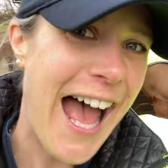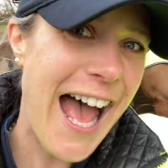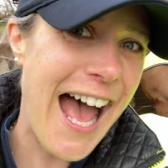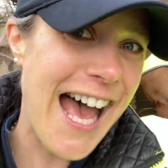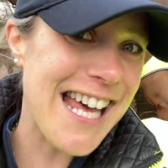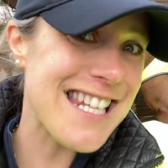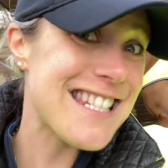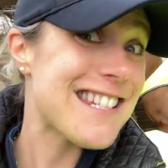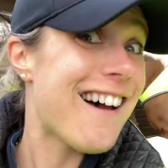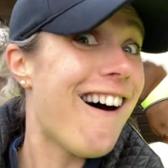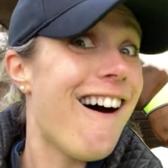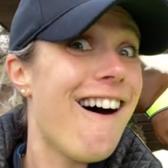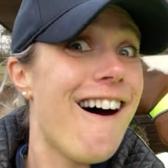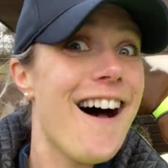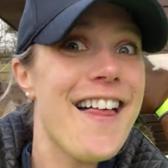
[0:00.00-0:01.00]
As
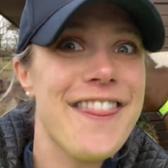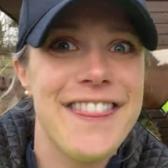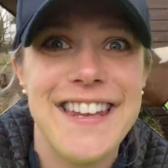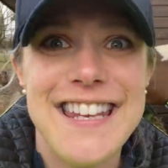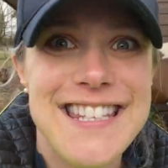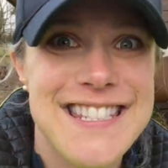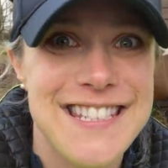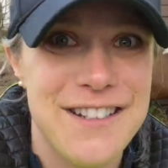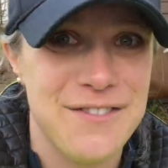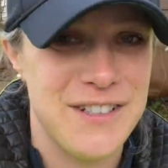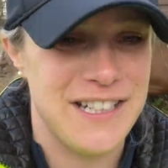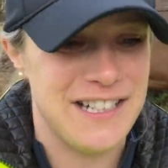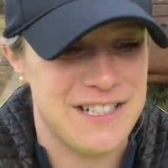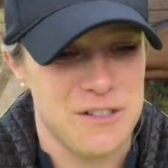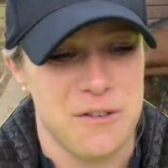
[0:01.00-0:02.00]
are these
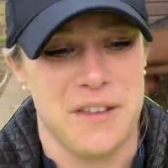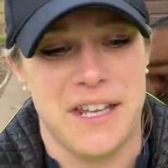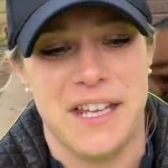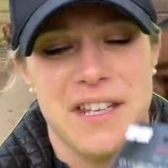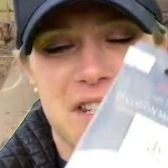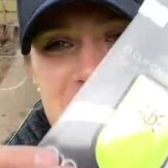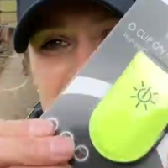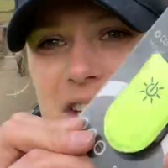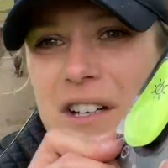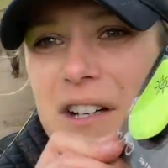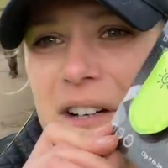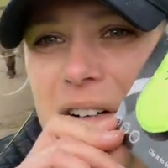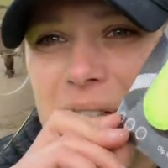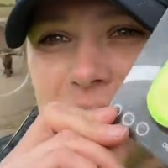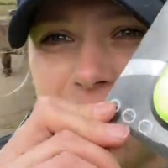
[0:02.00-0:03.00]
nifty little things.
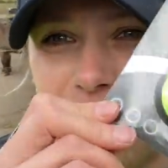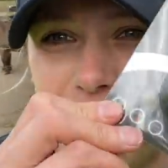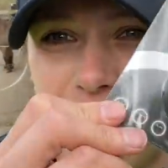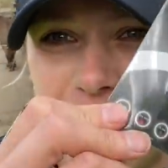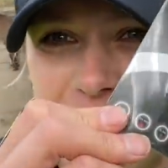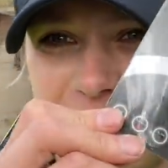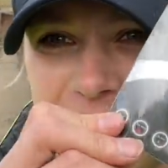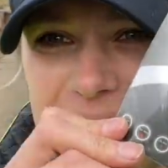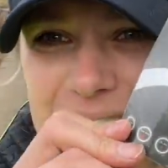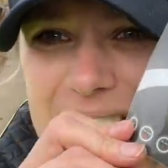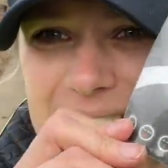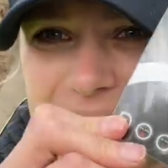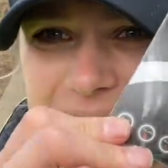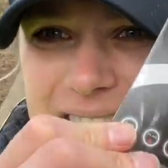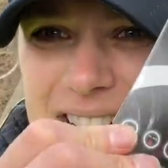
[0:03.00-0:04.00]
We have one here
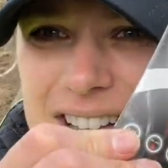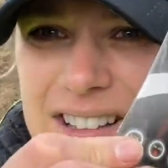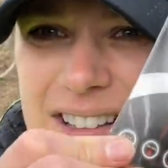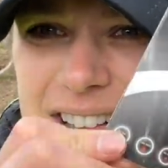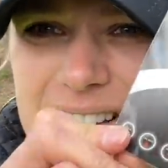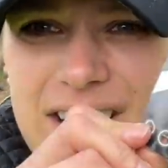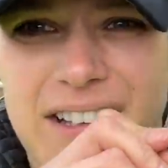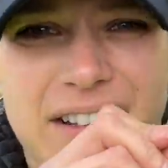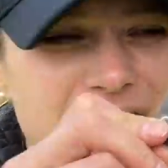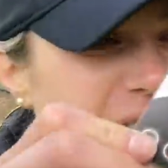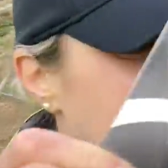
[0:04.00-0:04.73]
in the